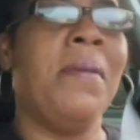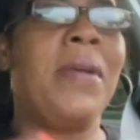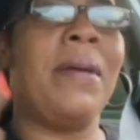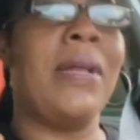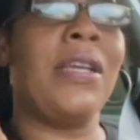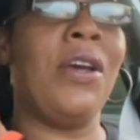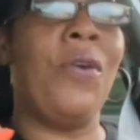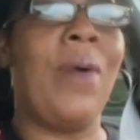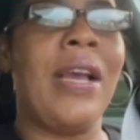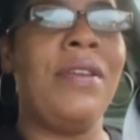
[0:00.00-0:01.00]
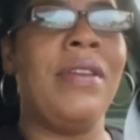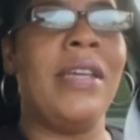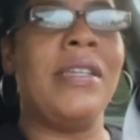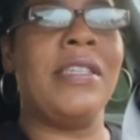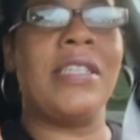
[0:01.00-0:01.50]
But I'm like, yo, why you
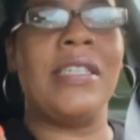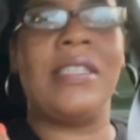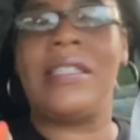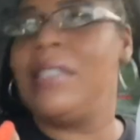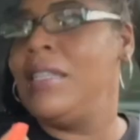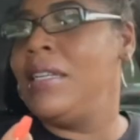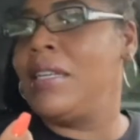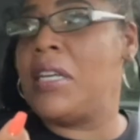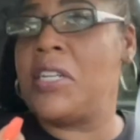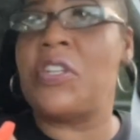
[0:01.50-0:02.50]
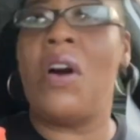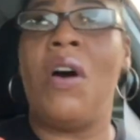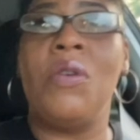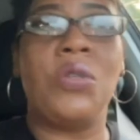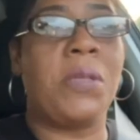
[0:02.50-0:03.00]
didn't just get your
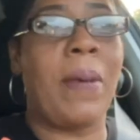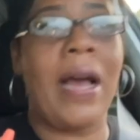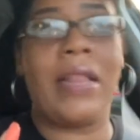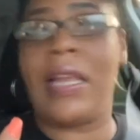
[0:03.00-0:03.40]
own spot?